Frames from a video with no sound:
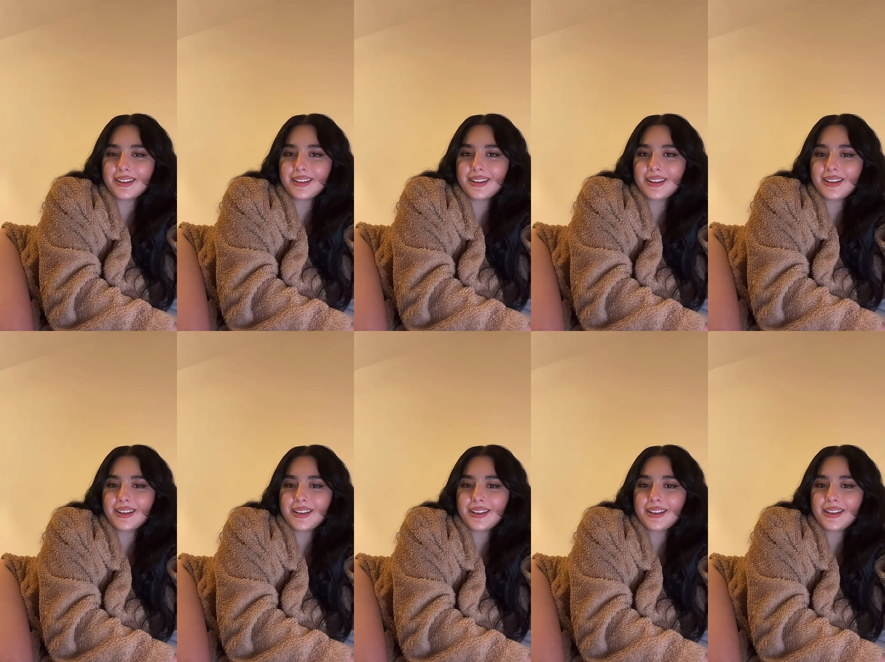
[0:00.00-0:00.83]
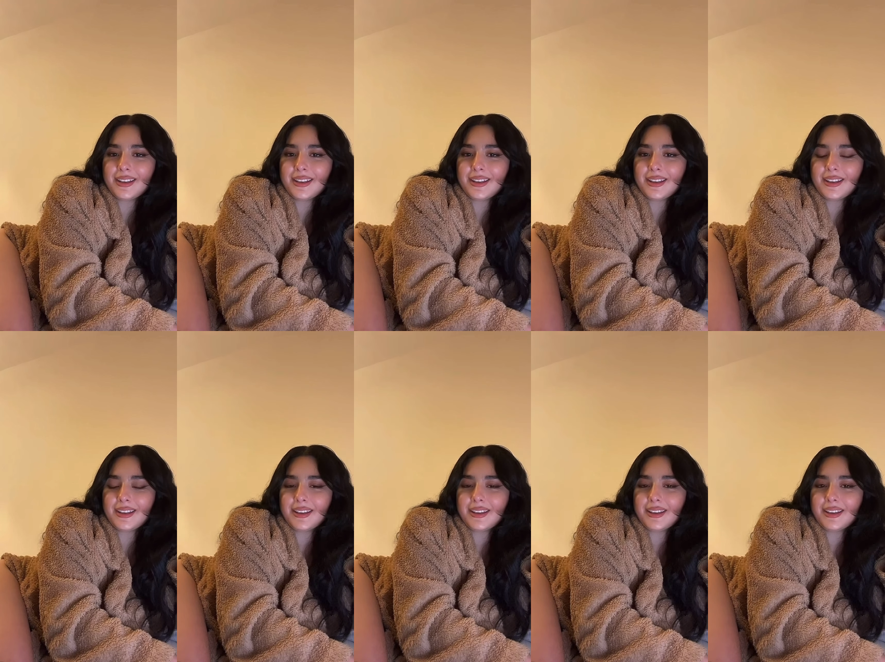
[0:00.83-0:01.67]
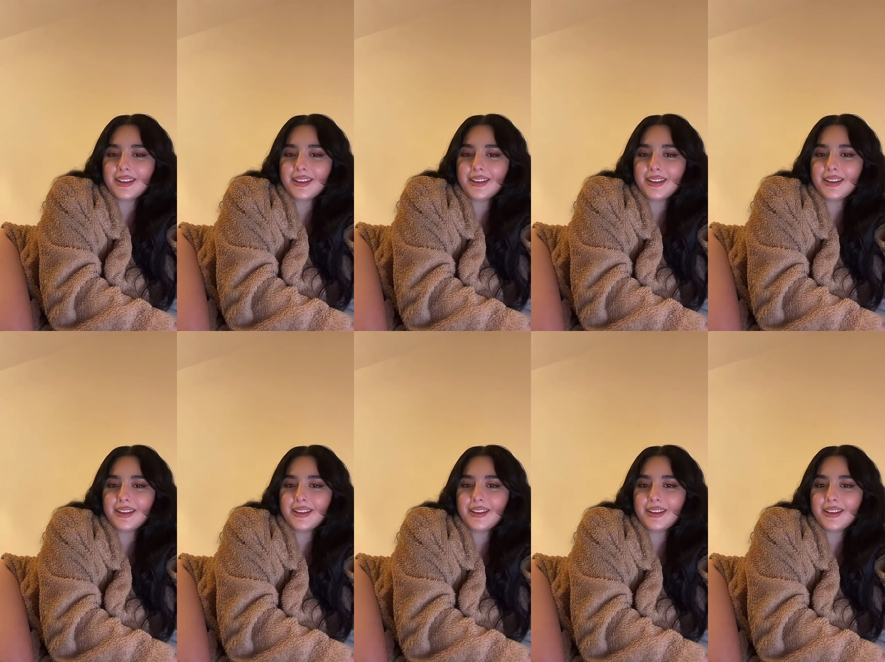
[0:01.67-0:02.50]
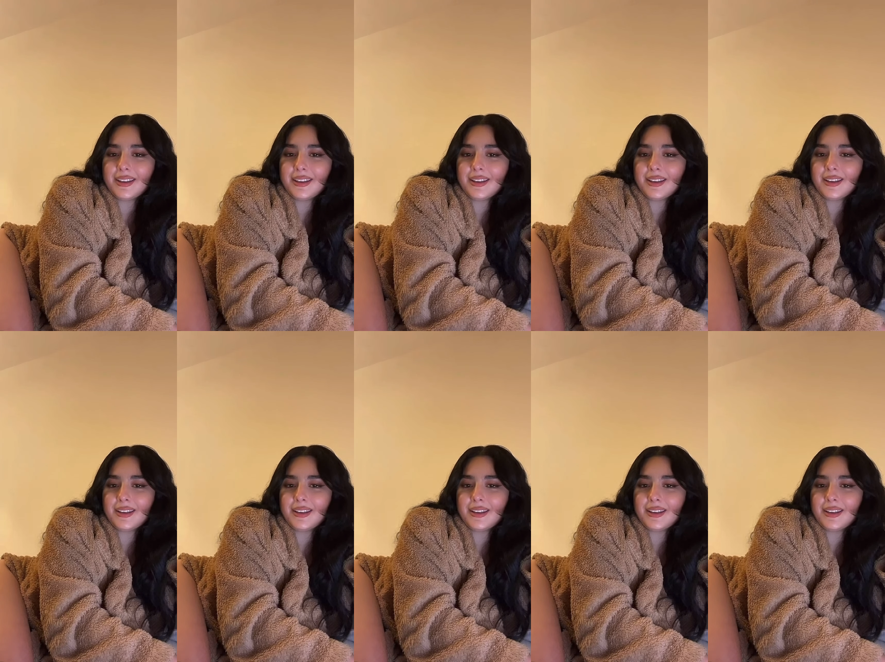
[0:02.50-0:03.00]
(silence)